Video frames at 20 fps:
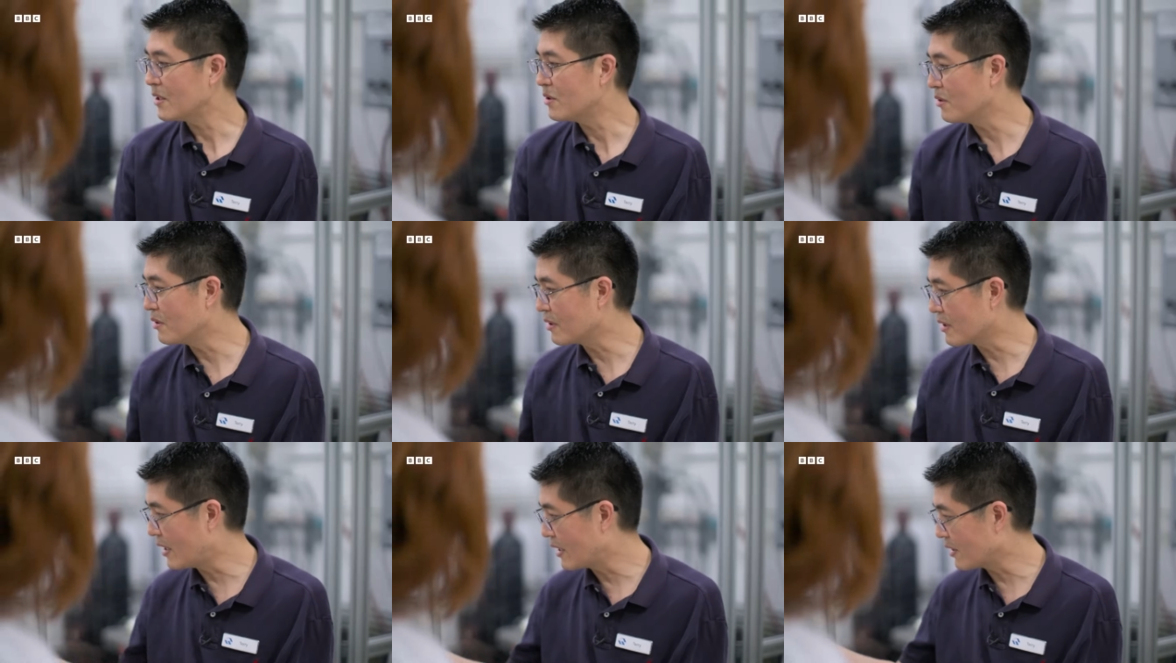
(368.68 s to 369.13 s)
can
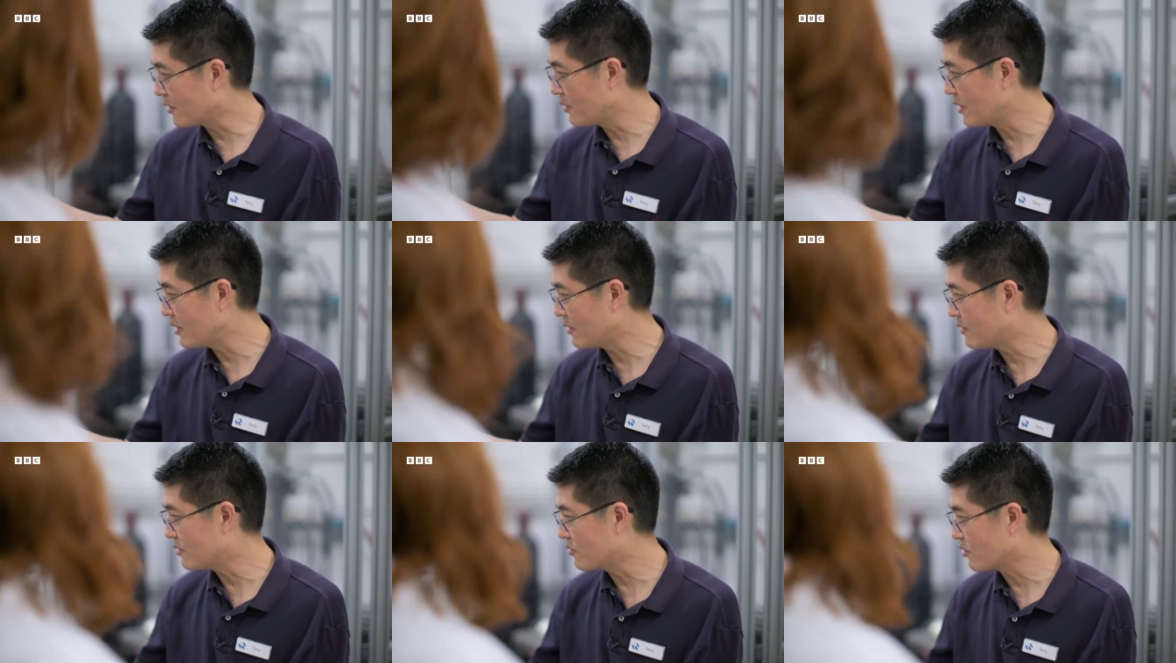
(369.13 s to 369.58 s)
do a
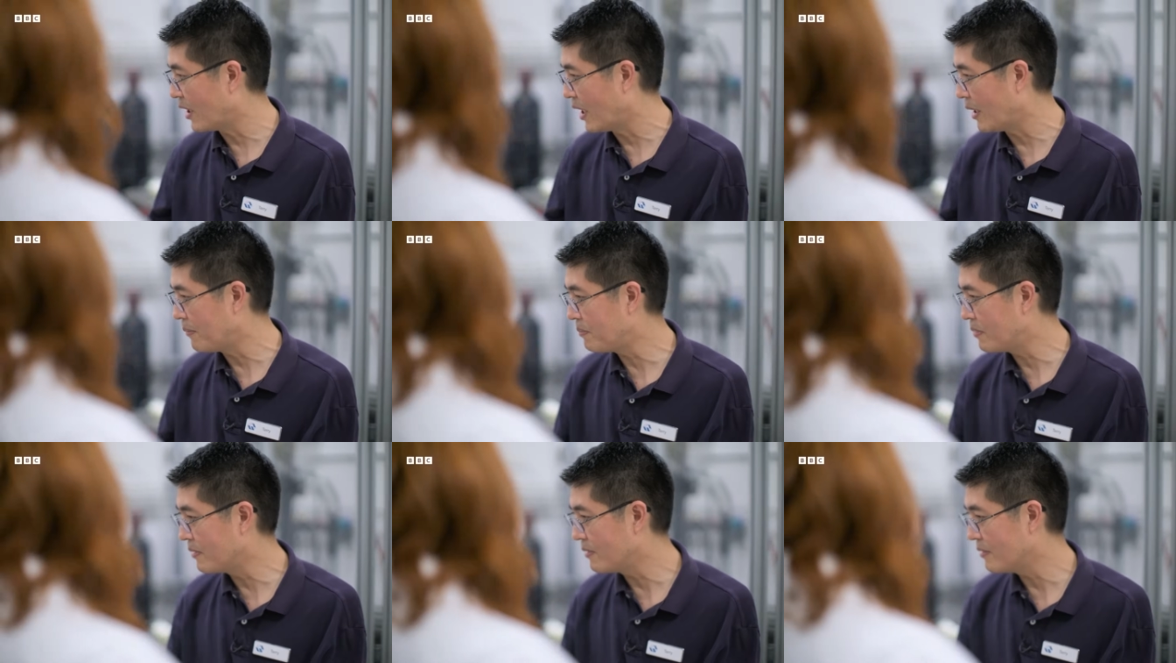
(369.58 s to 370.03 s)
concrete
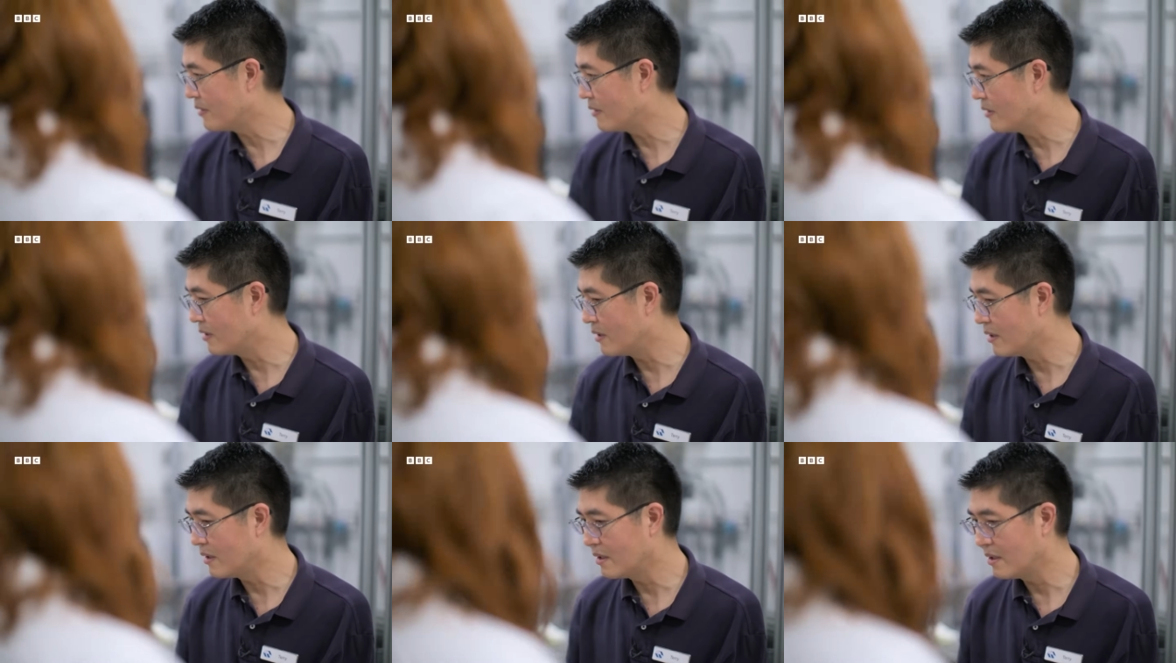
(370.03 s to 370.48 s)
drop.
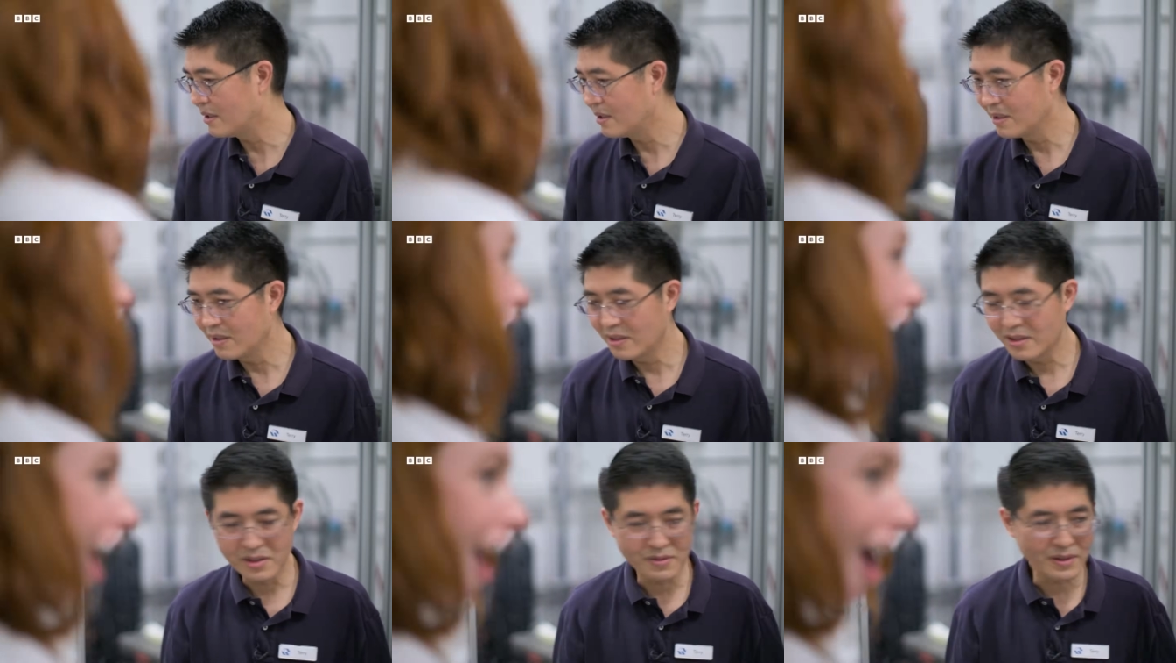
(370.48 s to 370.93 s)

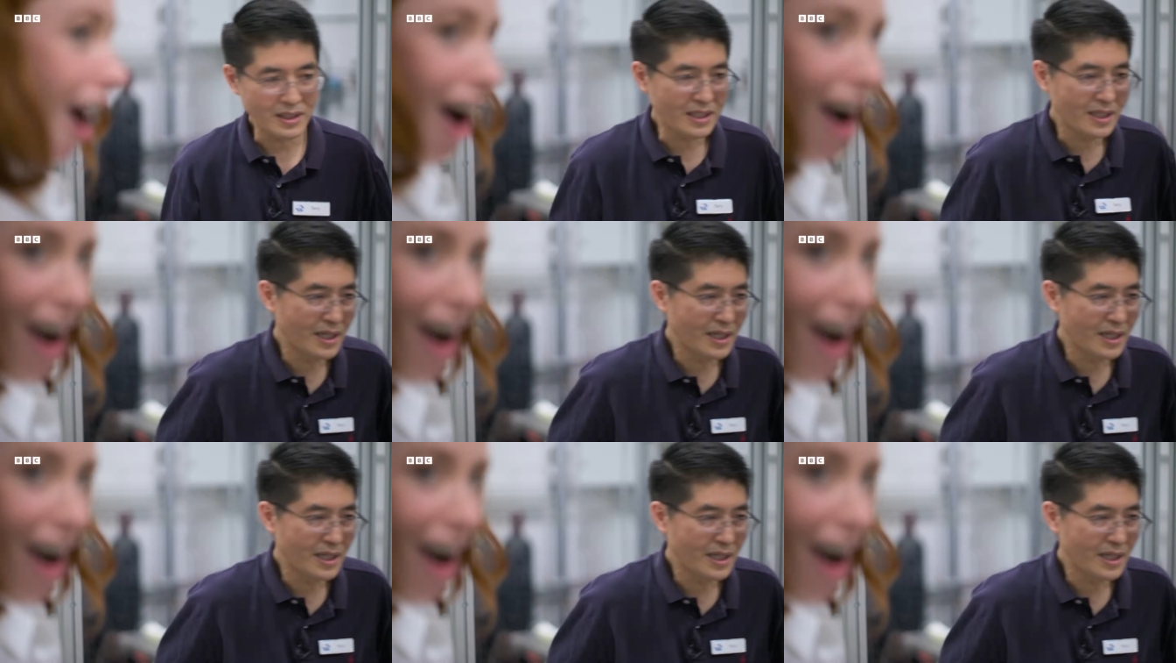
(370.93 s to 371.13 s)
You want